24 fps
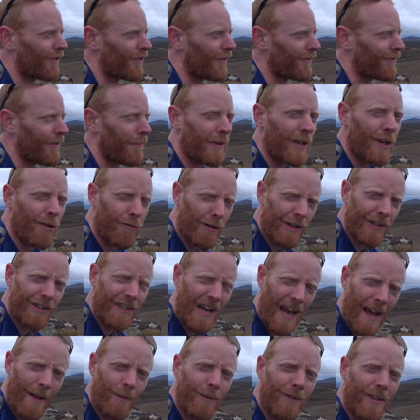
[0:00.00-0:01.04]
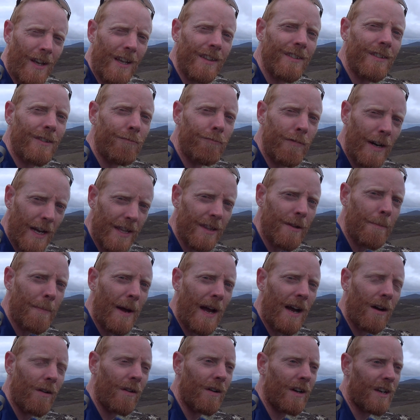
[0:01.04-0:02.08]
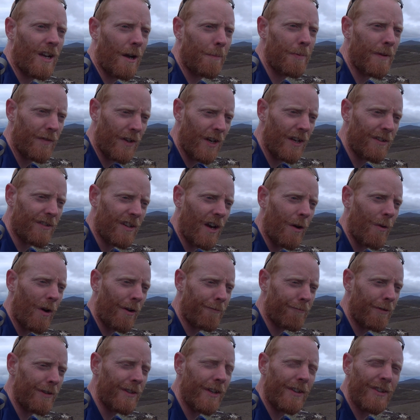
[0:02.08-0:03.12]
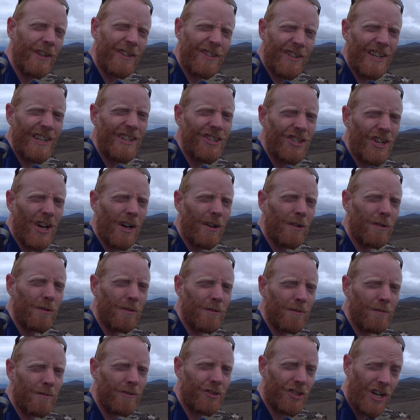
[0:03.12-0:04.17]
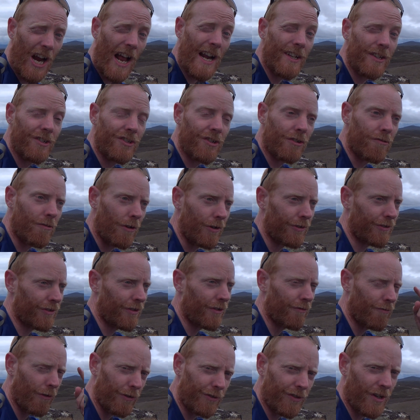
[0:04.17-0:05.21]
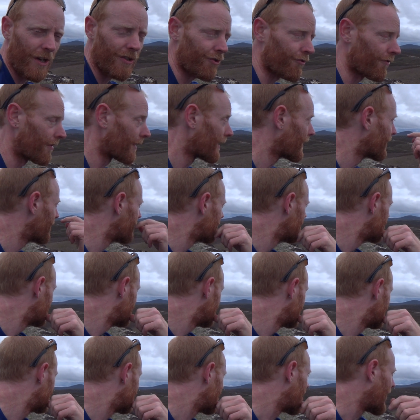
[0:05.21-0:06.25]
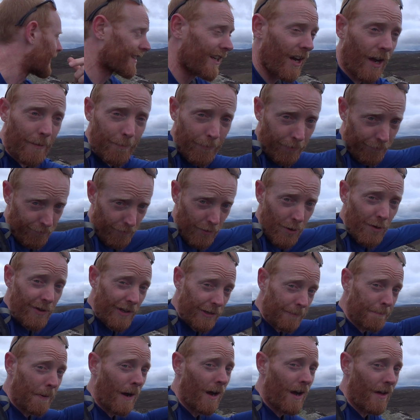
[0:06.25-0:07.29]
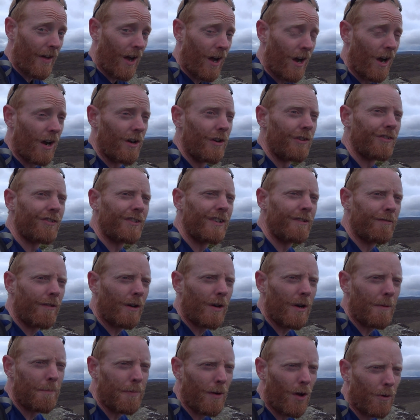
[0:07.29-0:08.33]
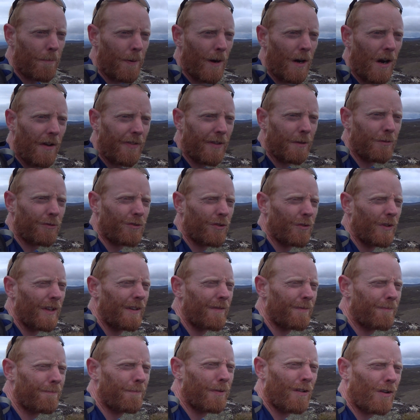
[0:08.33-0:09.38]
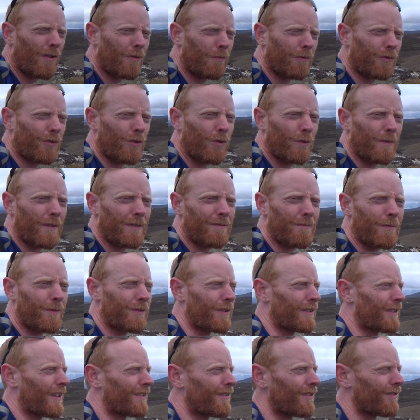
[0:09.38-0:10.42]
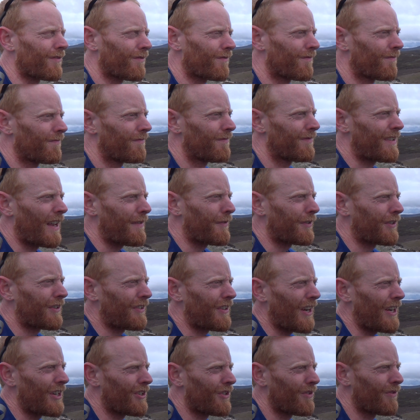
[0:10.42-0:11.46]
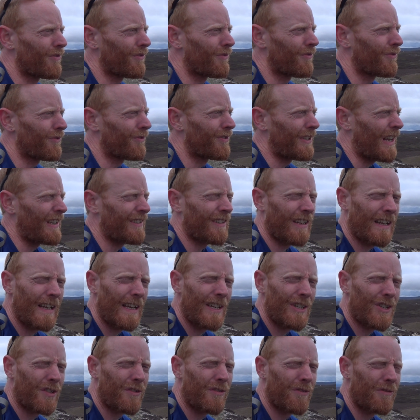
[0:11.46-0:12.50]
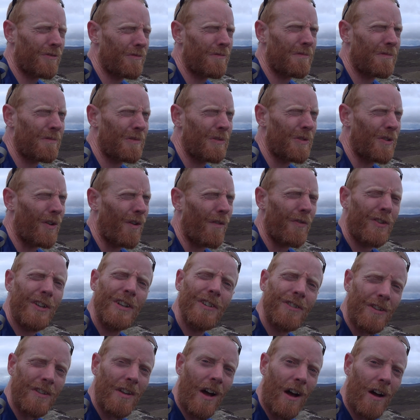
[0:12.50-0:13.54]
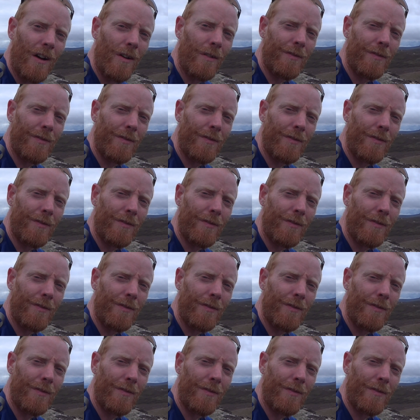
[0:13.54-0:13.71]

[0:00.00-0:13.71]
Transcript: something Chris Townsend had written about a couple of years ago after he'd done the TGO challenge across country and come through this part of the Highlands, and he wrote a blog post. I think his blog was called the Desolation of the Eastern